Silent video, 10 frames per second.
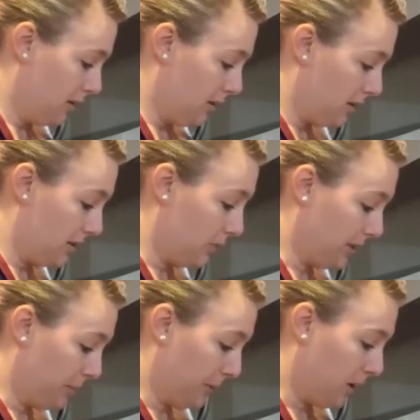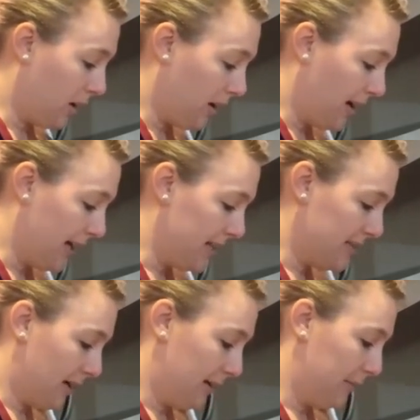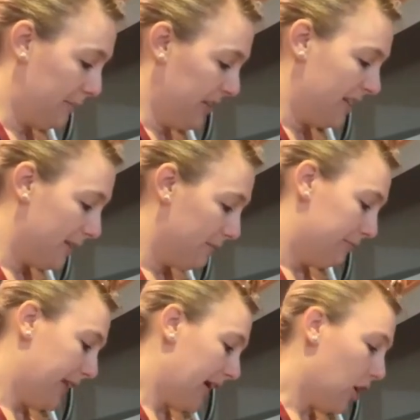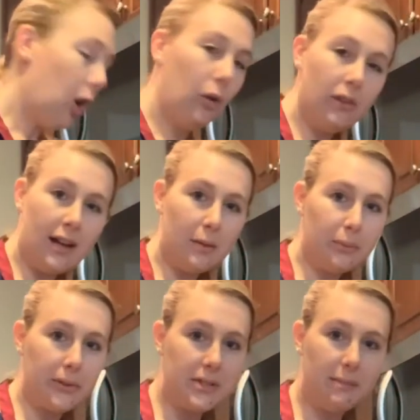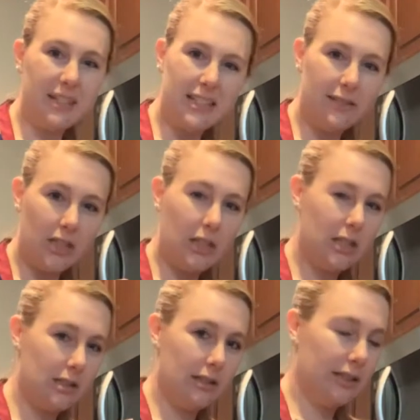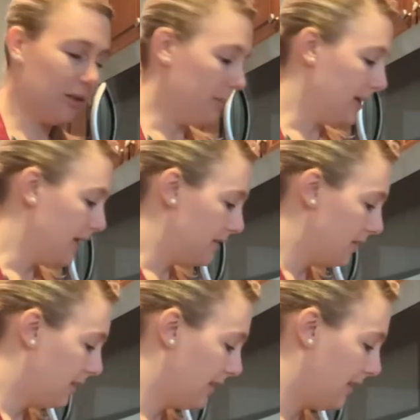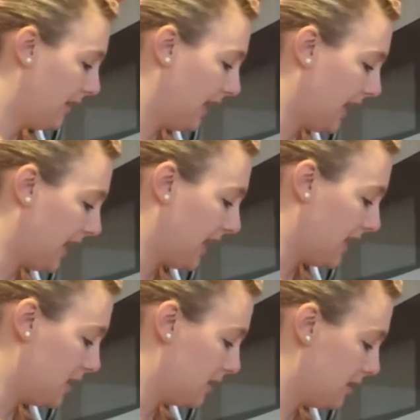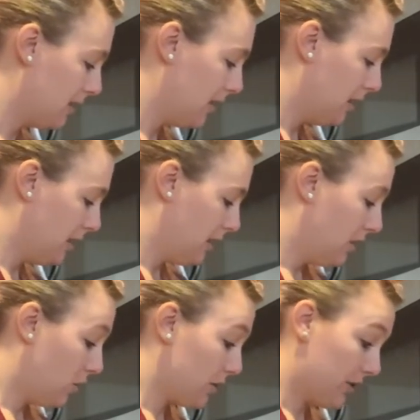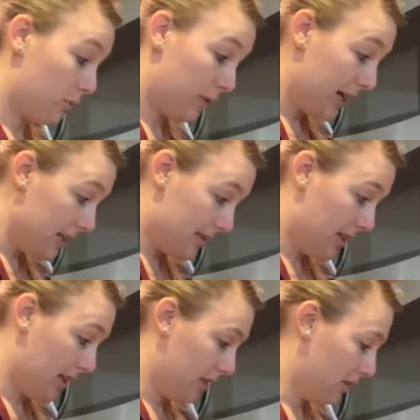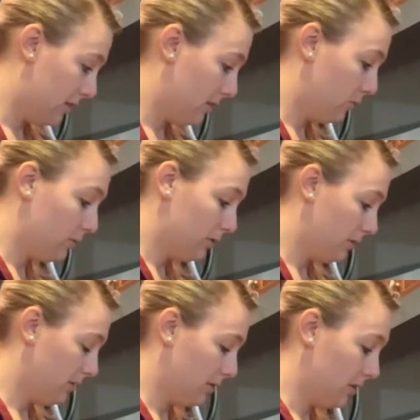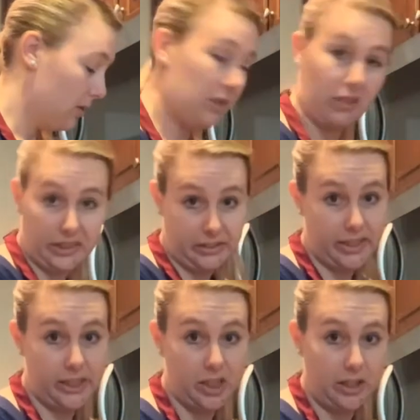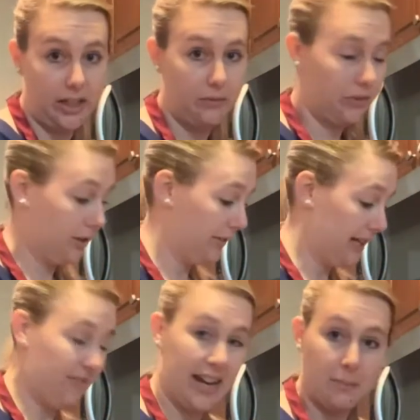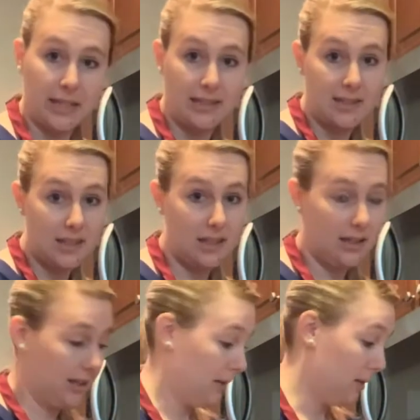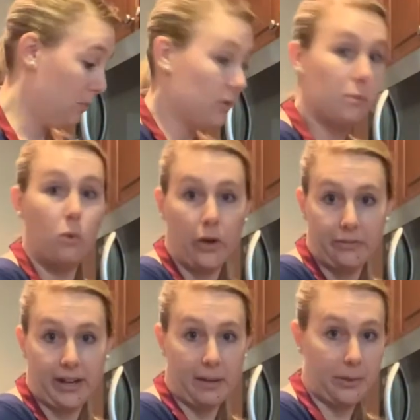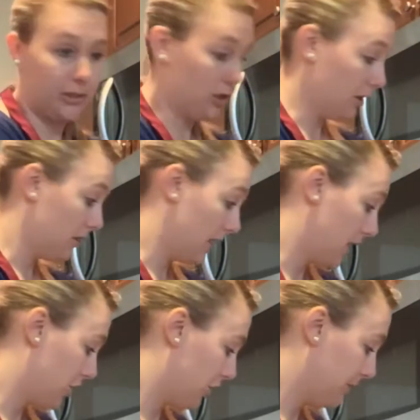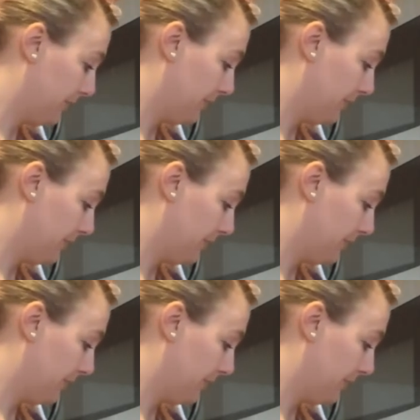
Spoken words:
Because with the pecans, not a whole lot of protein, but it gives you just a little bit. And of course the raisins, those are really, really good for like vitamin C and then some more fiber to your dish.